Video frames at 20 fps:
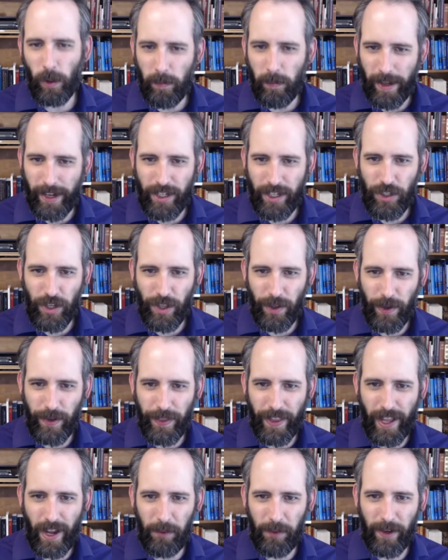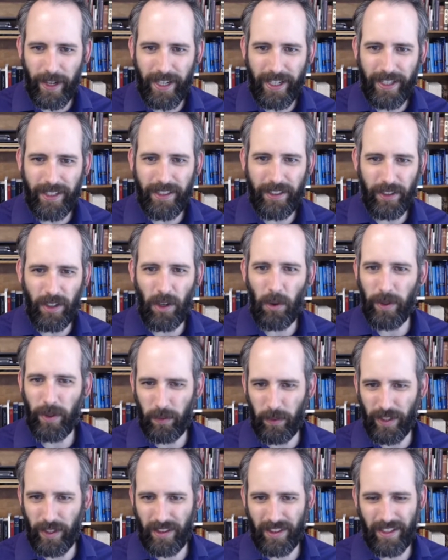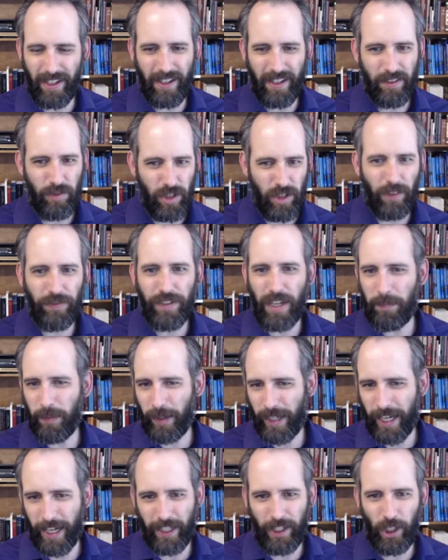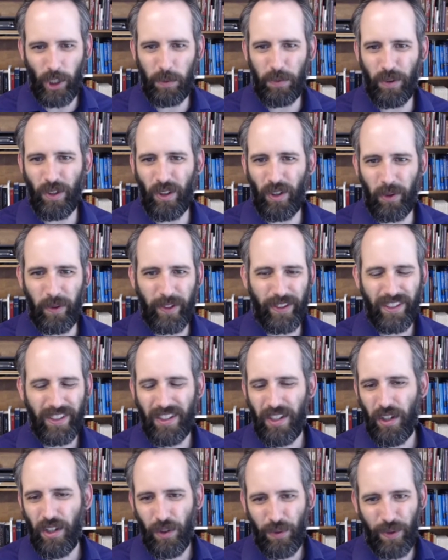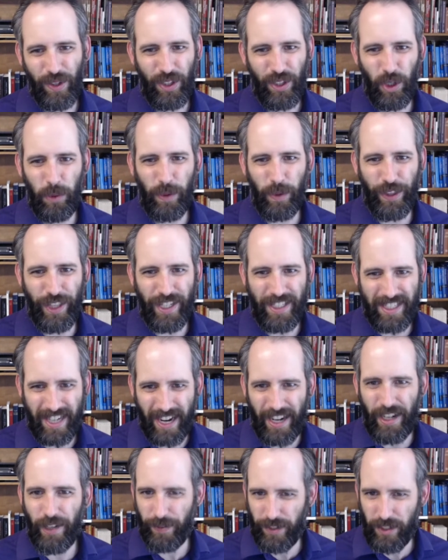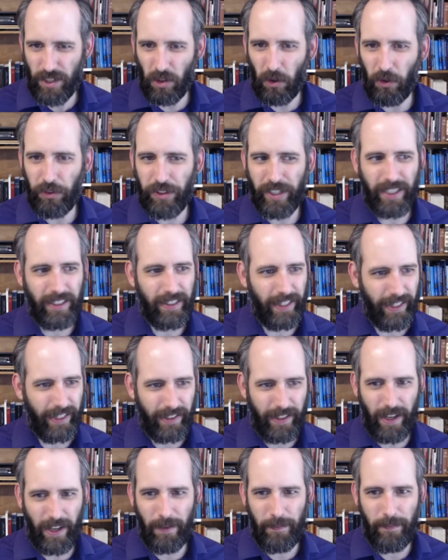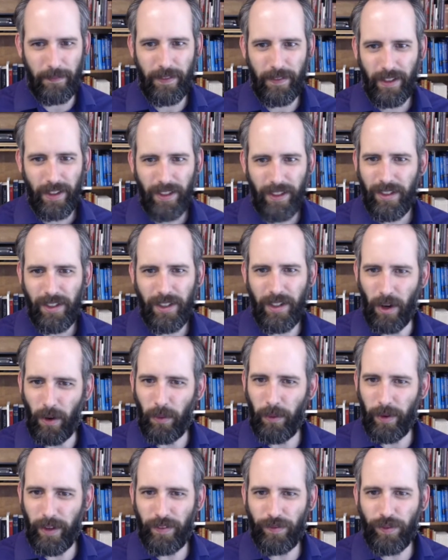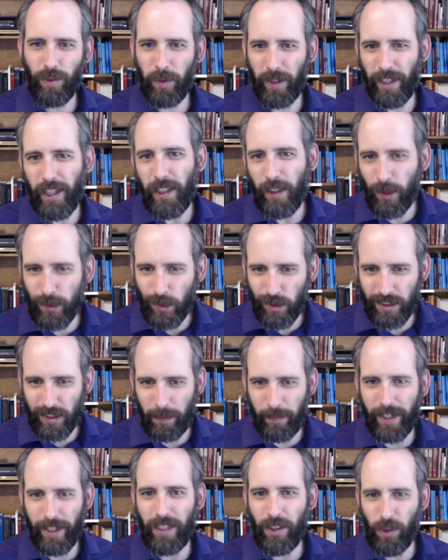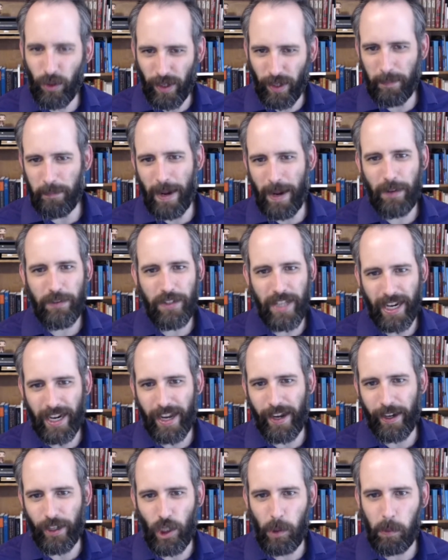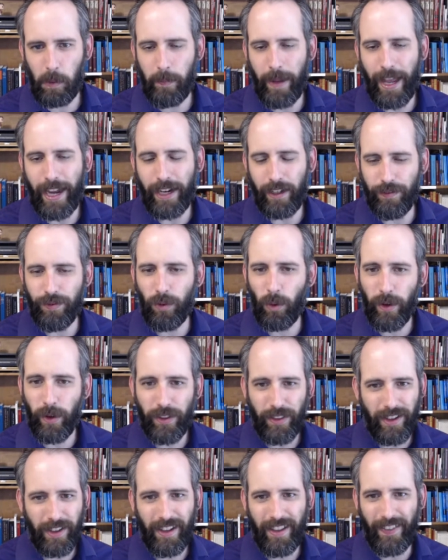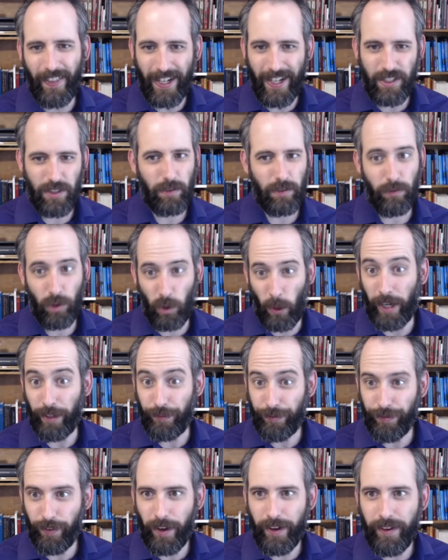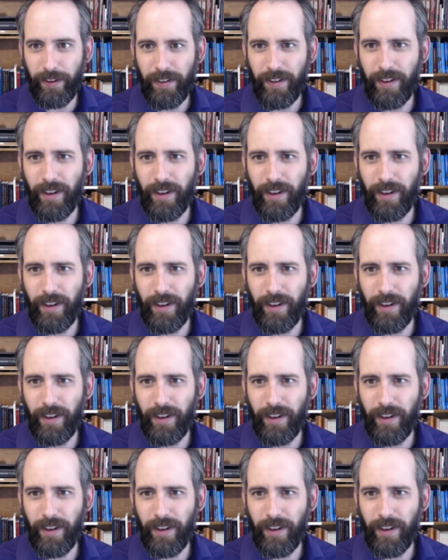about each other in that way, you know, with self-deprecating humor or with humor that's kind of insulting, like, you know, if you're really close with somebody, you can bounce that kind of humor back and forth, and that's great fun.